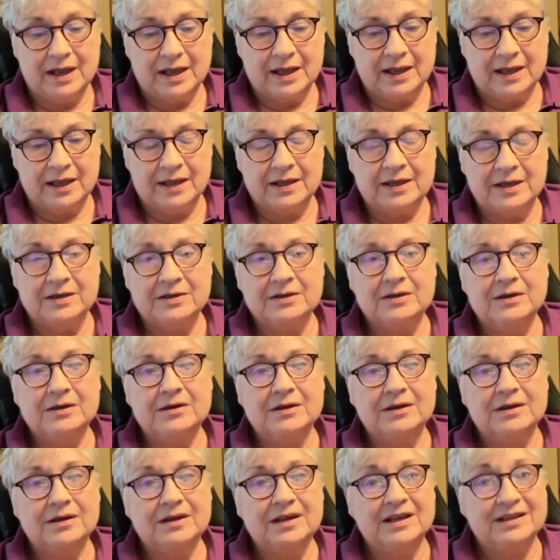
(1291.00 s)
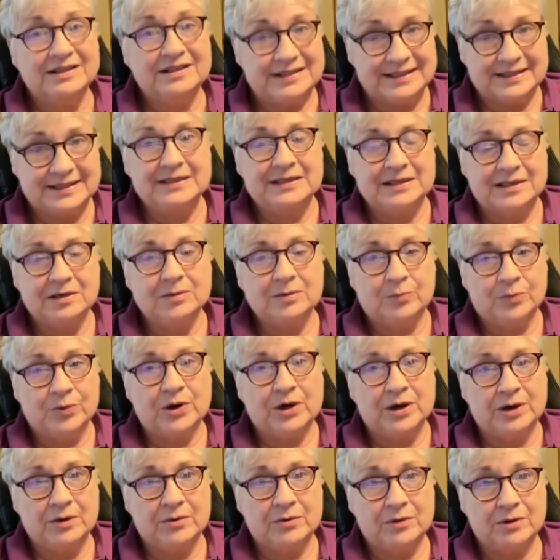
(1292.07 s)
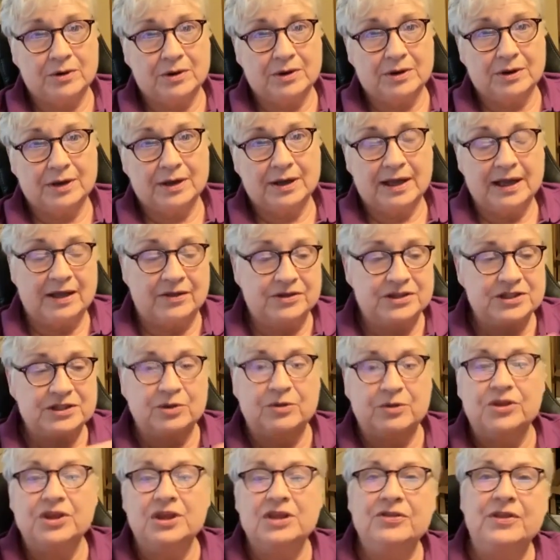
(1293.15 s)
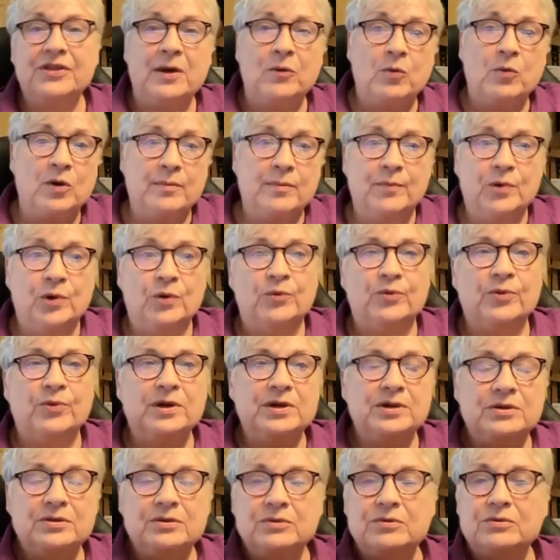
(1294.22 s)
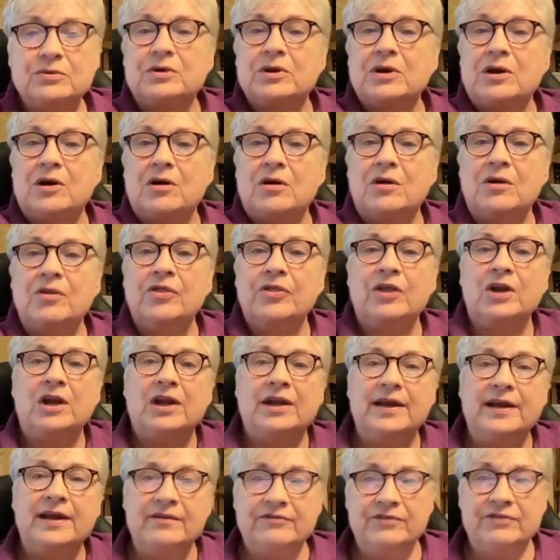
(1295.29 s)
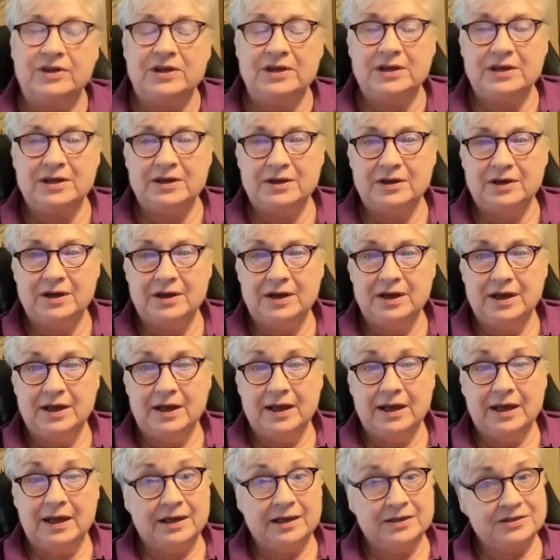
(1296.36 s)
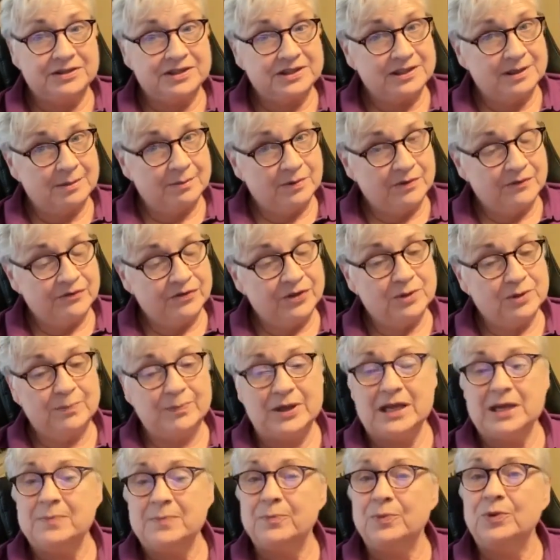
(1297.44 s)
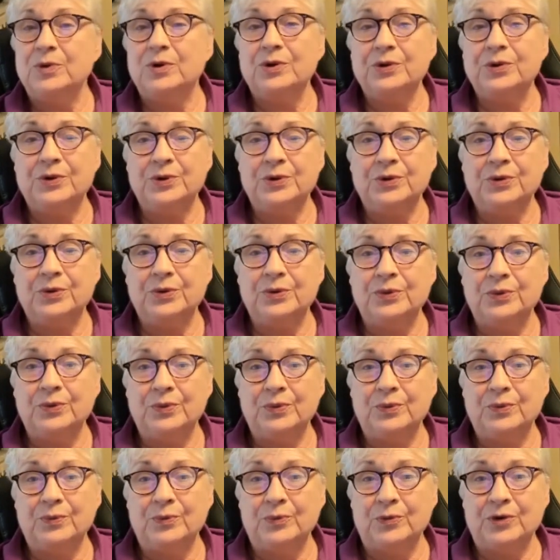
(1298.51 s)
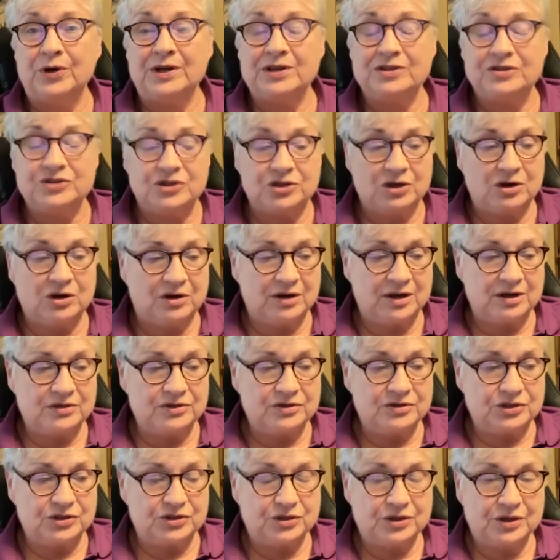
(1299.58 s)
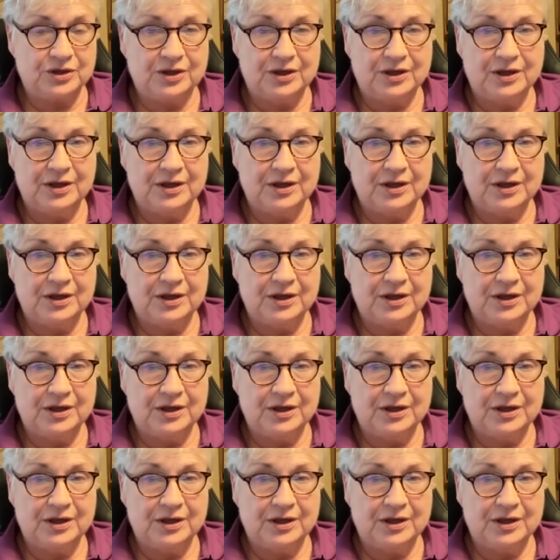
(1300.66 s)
And it didn't, it broke. And so then they were marooned on the levee. And some of the people who were in charge